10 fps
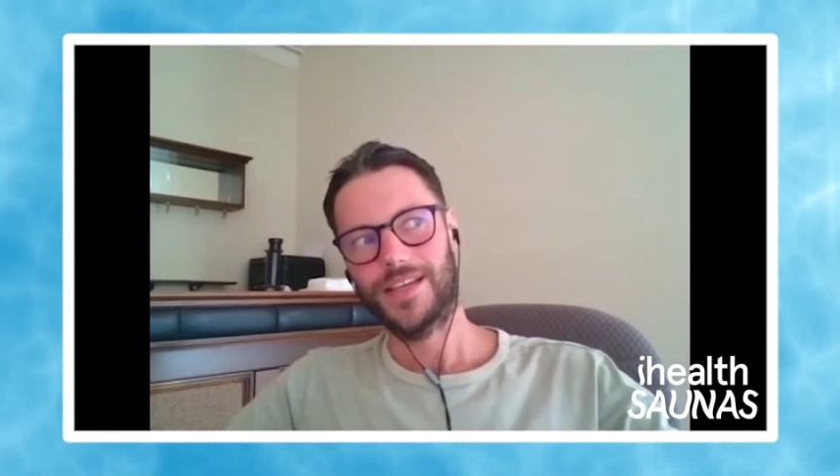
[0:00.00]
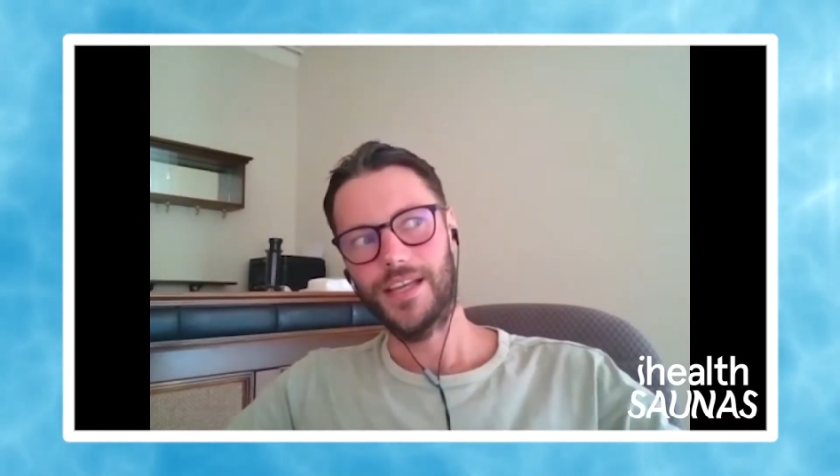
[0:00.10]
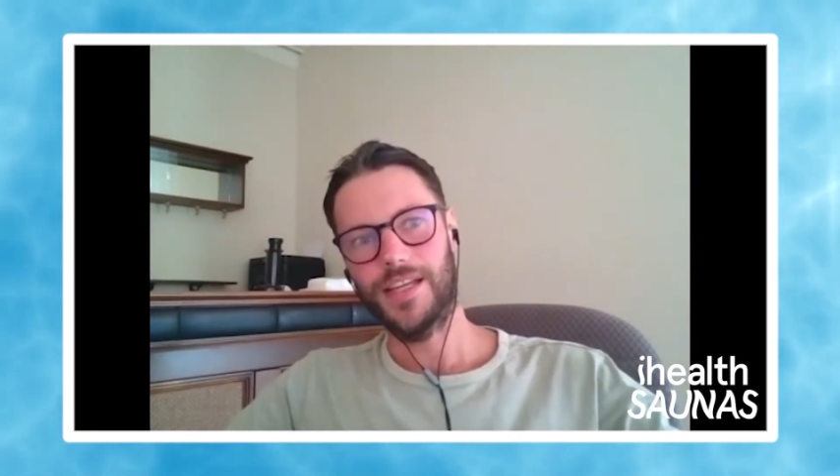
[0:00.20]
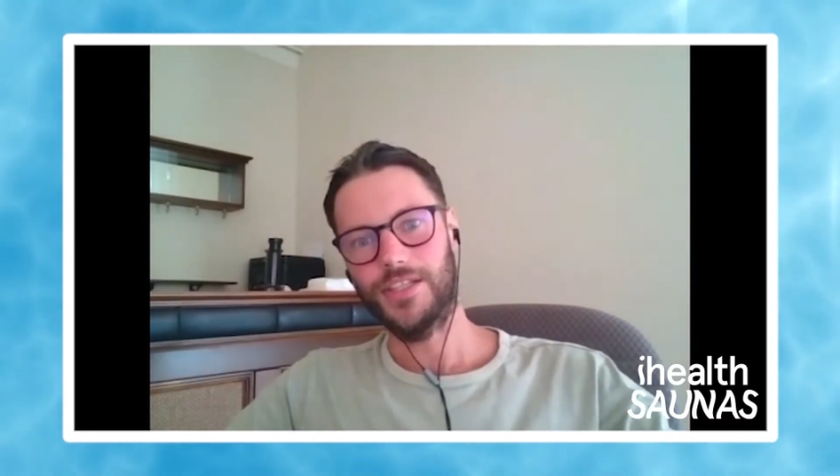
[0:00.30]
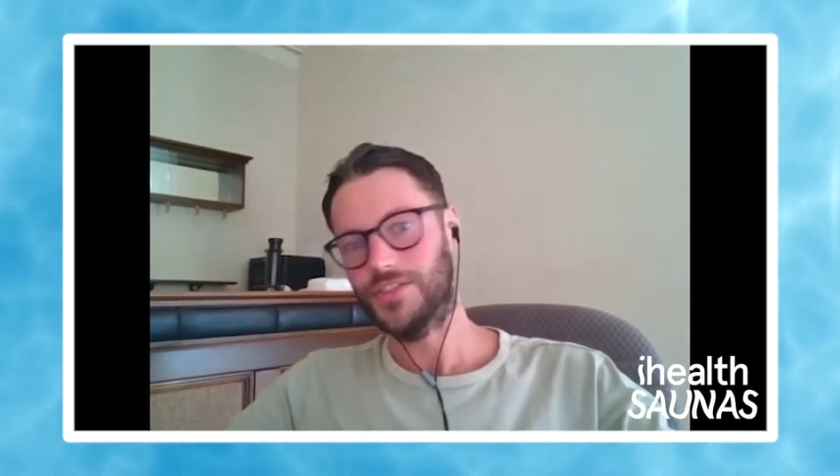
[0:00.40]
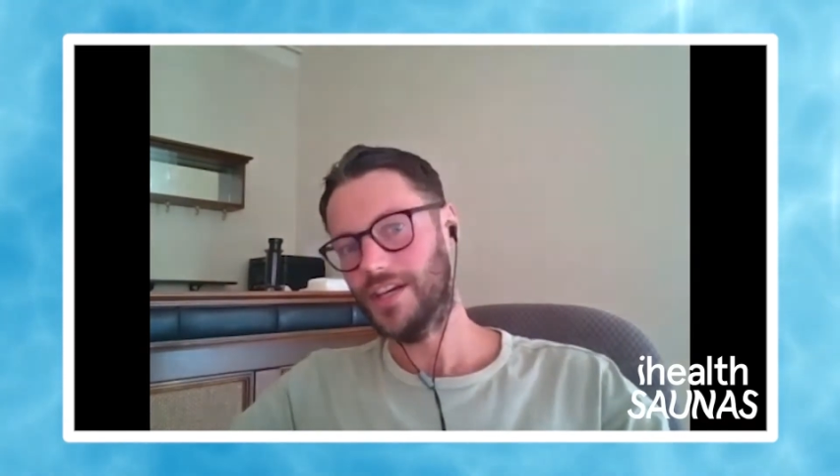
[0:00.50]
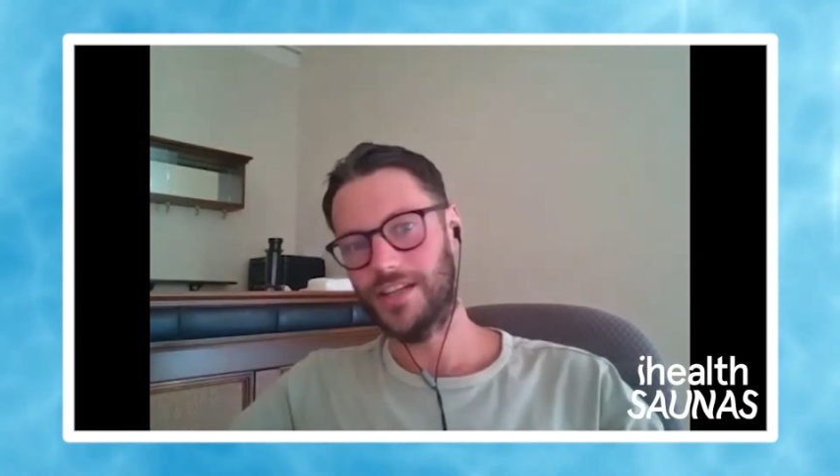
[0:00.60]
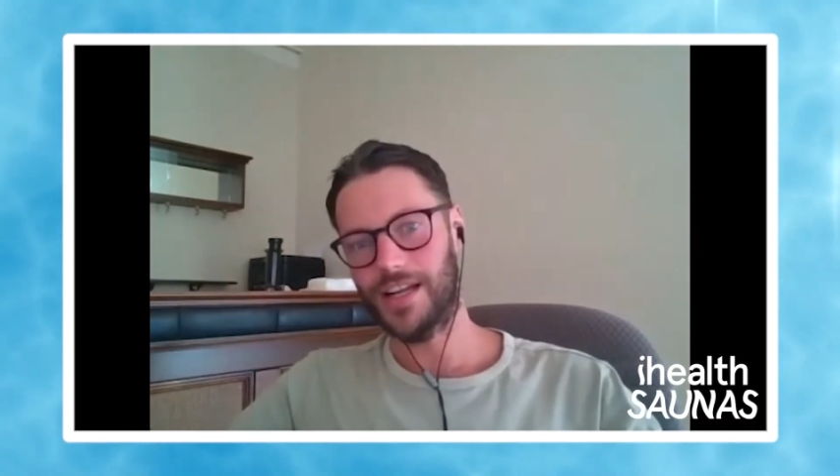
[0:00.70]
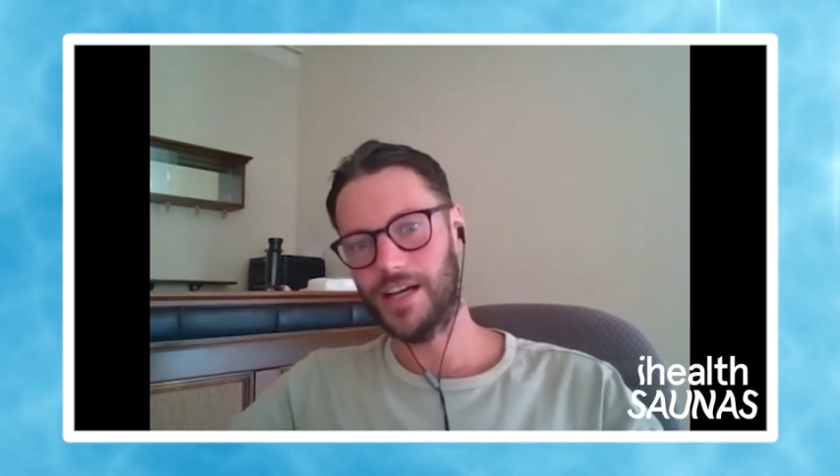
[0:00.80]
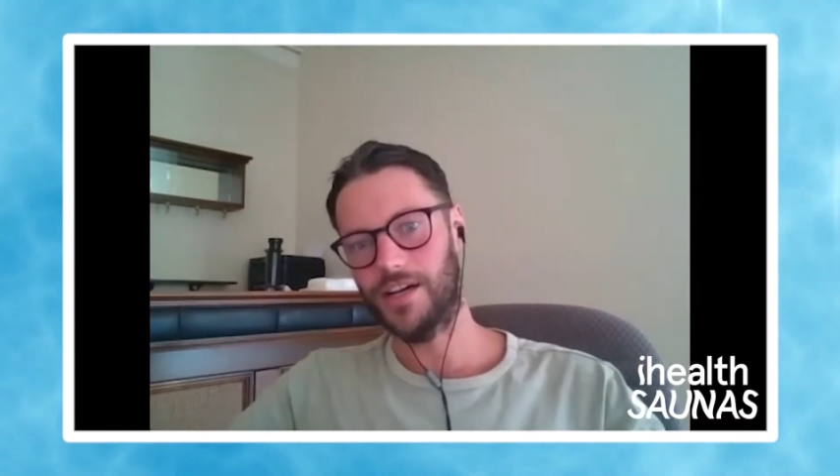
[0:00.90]
and then you turned
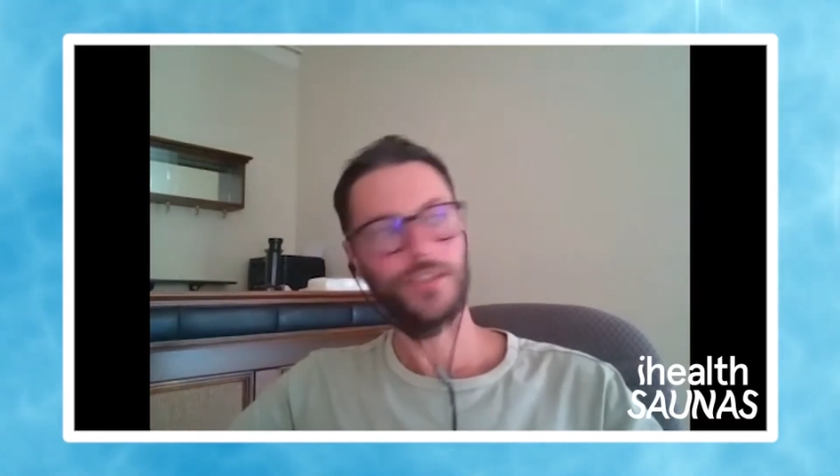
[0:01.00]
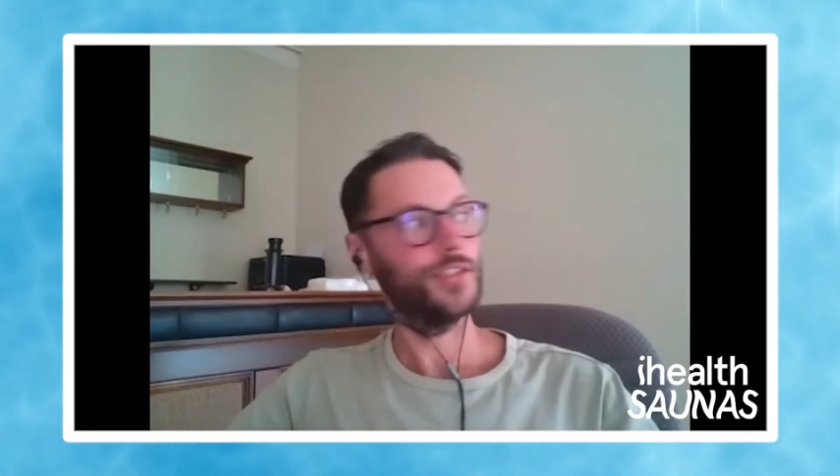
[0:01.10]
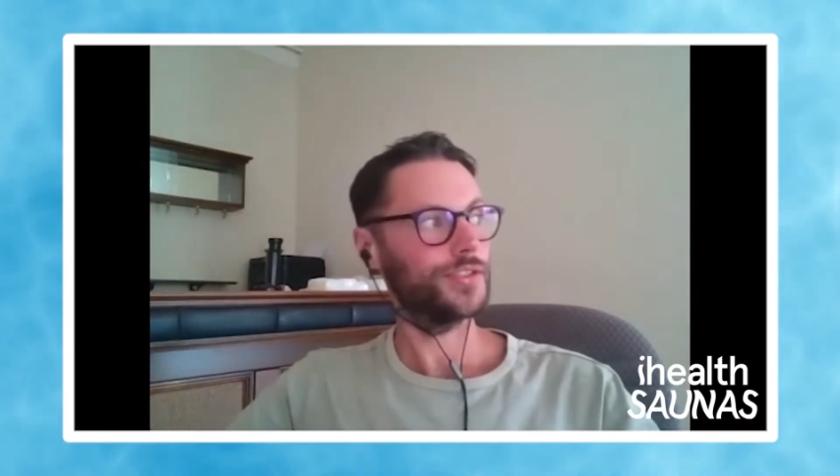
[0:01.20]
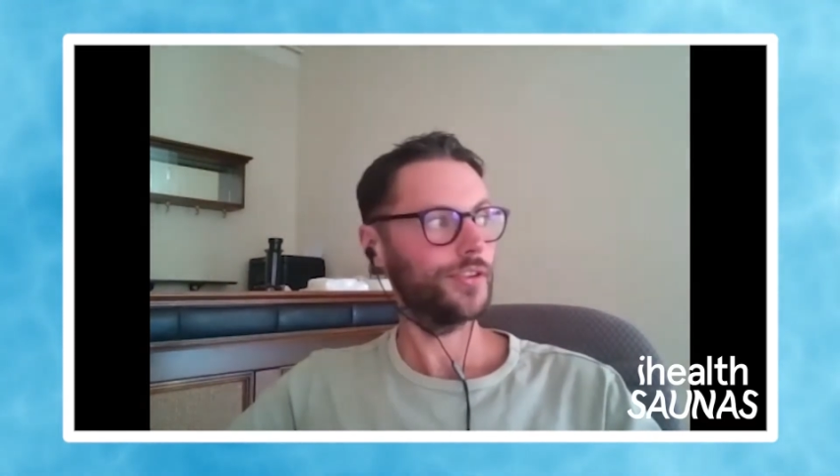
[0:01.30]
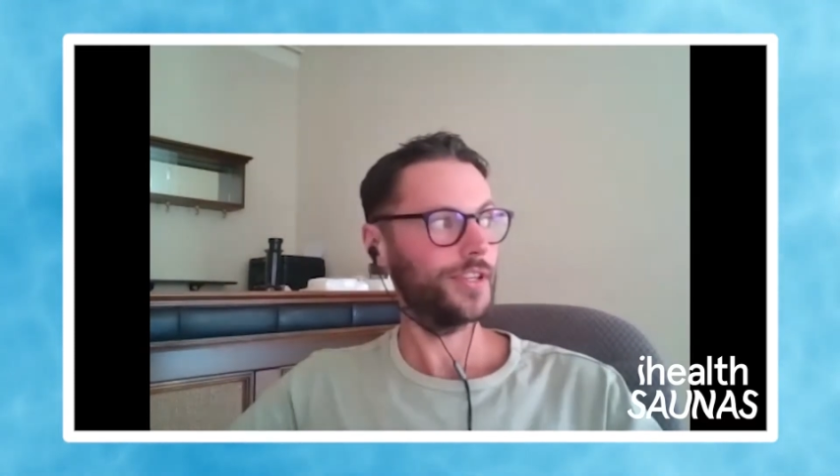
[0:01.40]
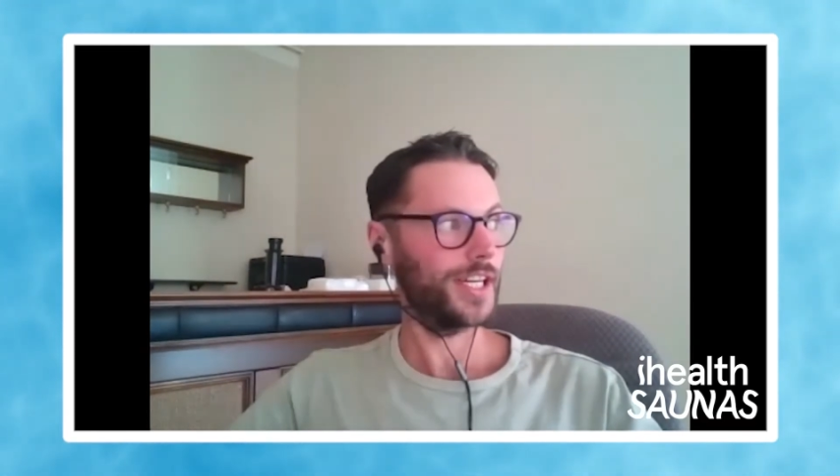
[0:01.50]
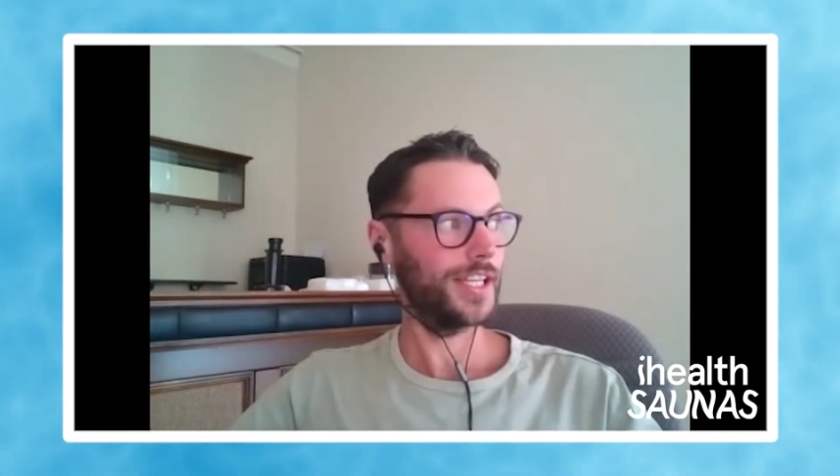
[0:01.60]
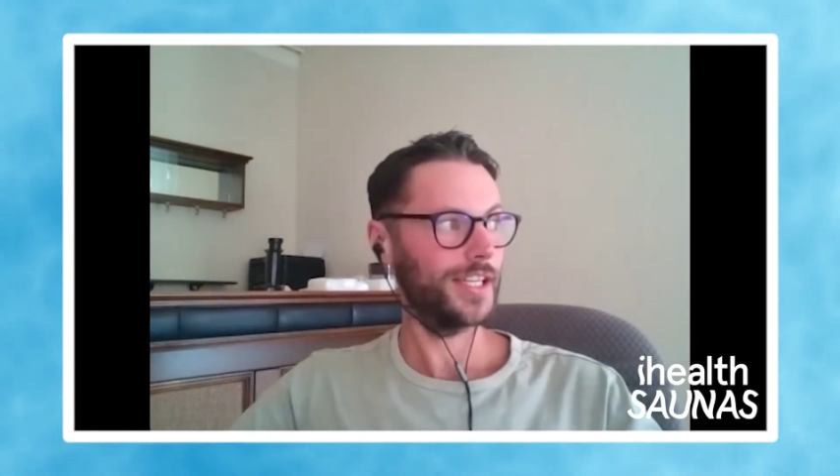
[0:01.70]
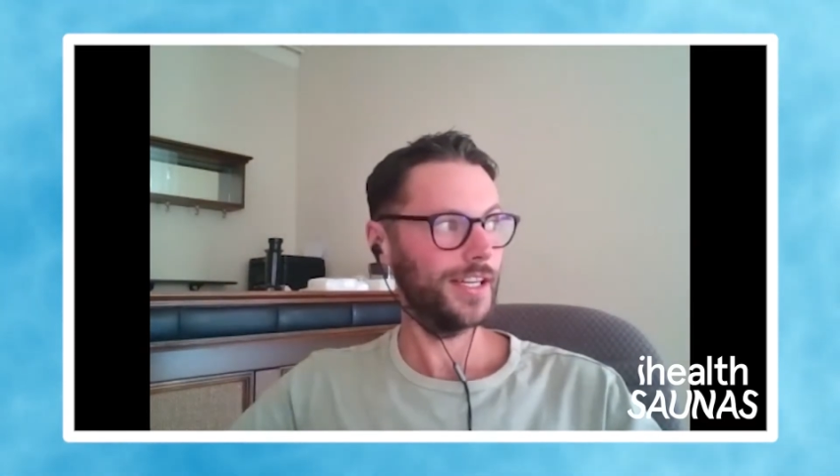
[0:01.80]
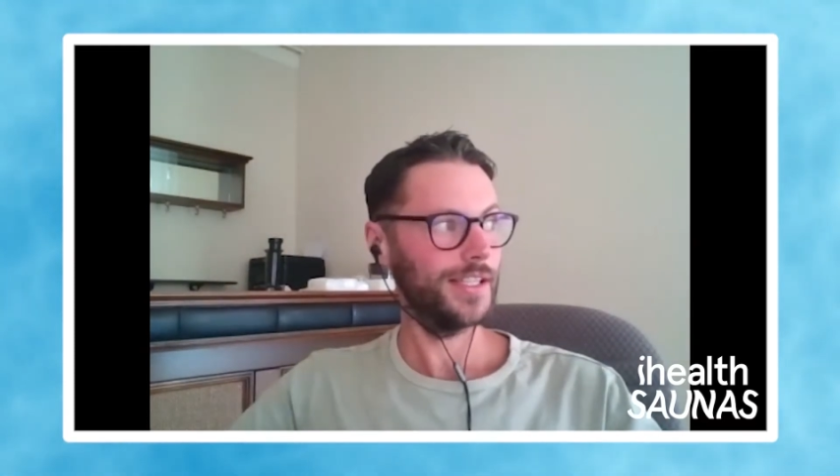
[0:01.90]
the light on, you saw a
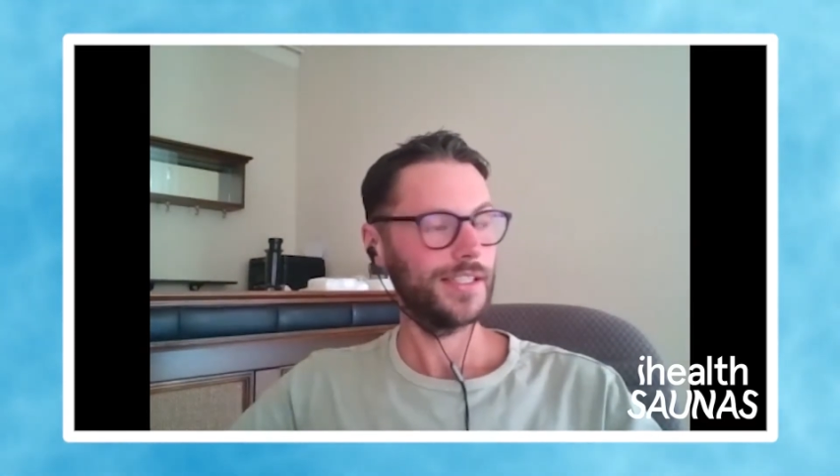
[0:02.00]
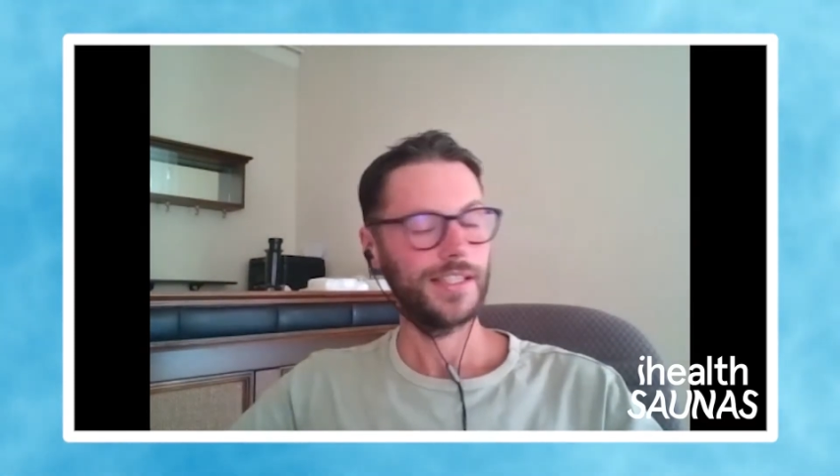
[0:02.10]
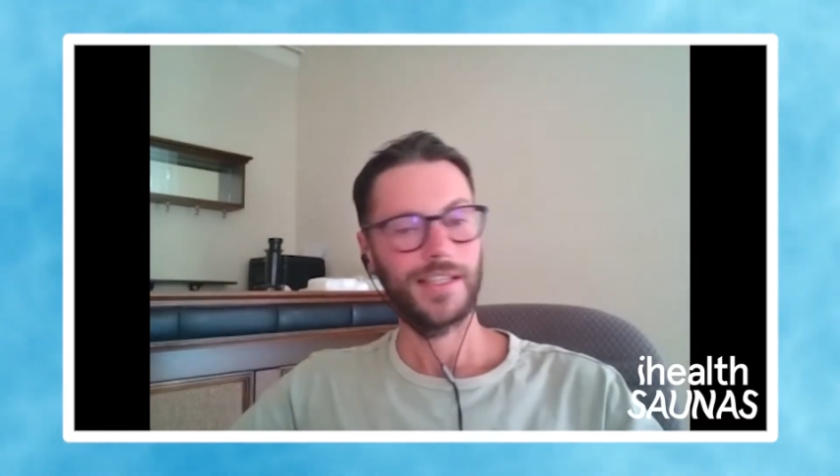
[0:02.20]
tiger,